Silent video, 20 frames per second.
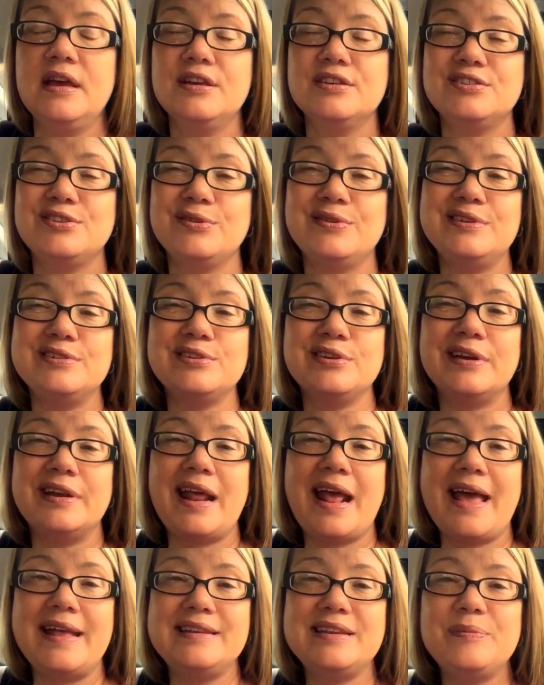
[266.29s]
So these are
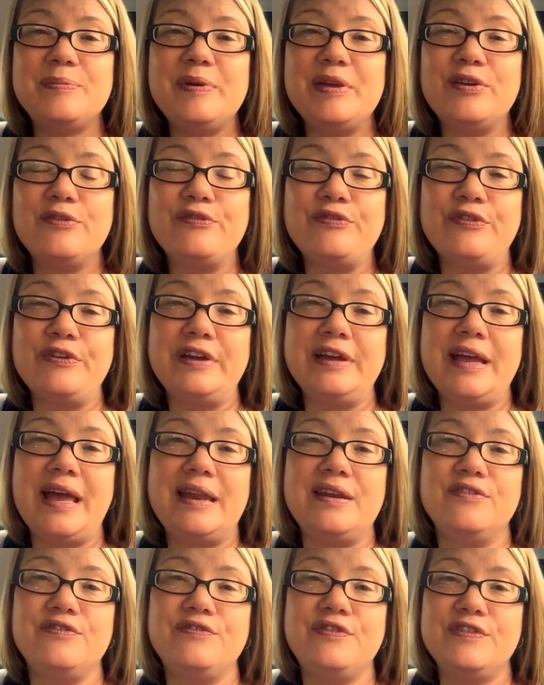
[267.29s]
gonna end up being free
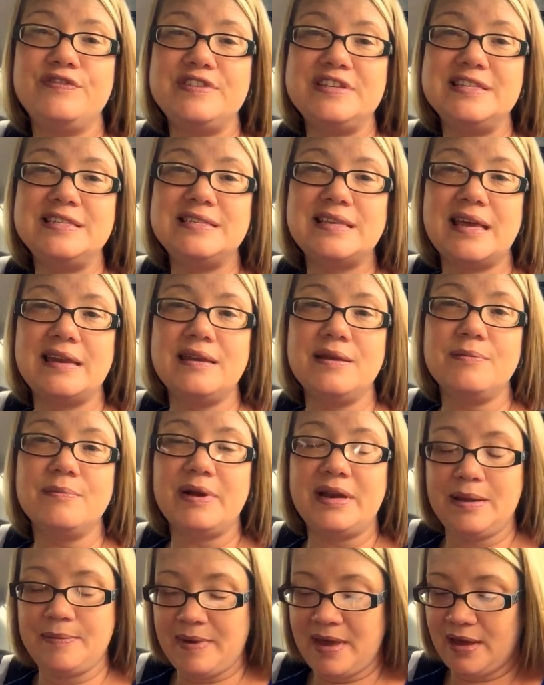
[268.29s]
and a 50 cent
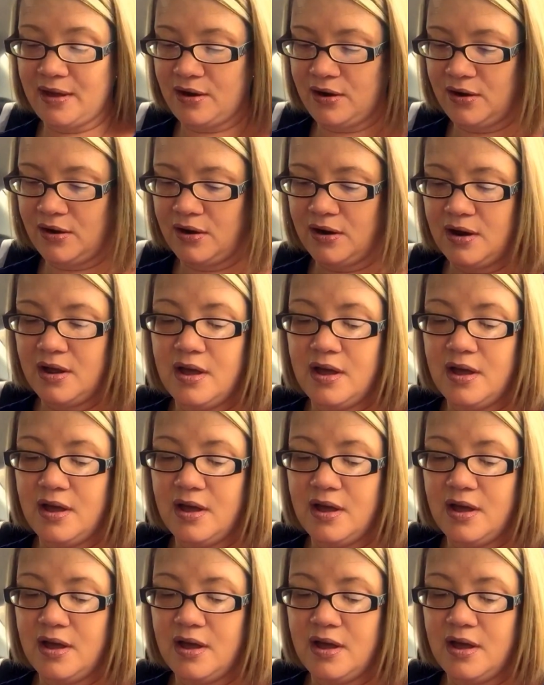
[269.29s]
moneymaker.